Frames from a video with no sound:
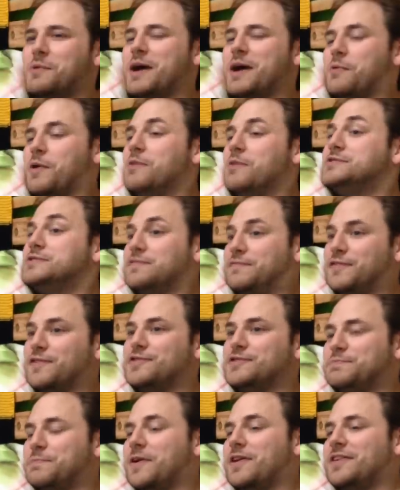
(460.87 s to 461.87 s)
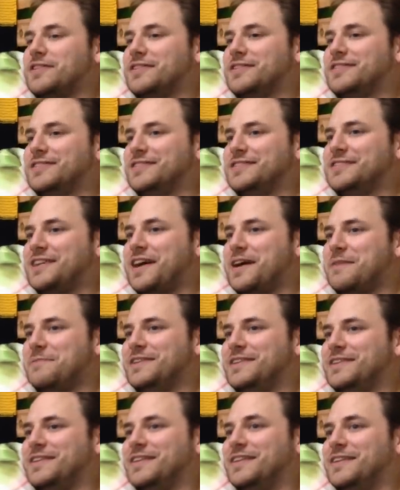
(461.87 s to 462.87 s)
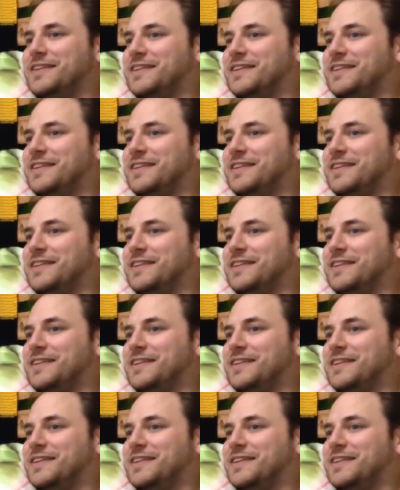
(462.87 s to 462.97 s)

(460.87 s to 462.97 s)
Wait, what was the first part of the, this comment?